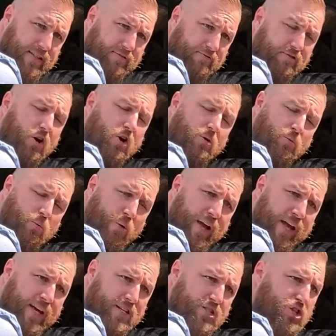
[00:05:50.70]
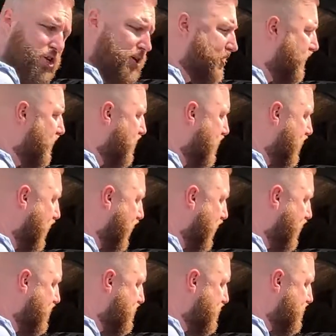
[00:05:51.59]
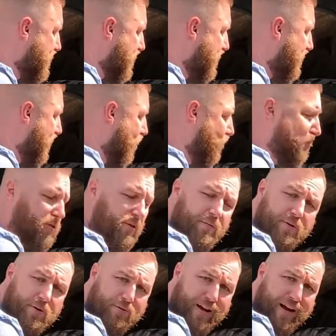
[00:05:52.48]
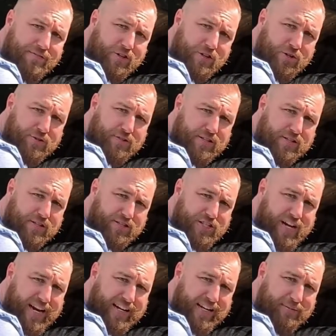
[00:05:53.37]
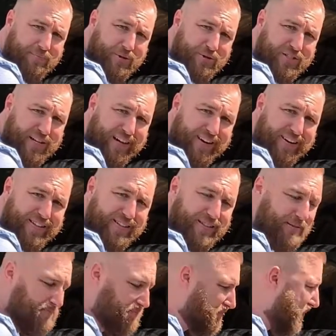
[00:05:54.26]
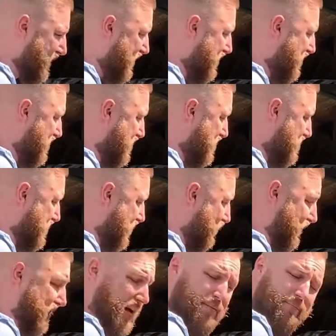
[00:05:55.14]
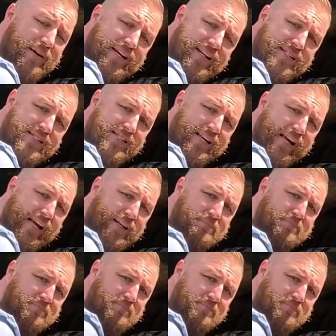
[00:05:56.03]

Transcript: farm winch, and hopefully we don't have to use it to jack up the tires. So with that being said,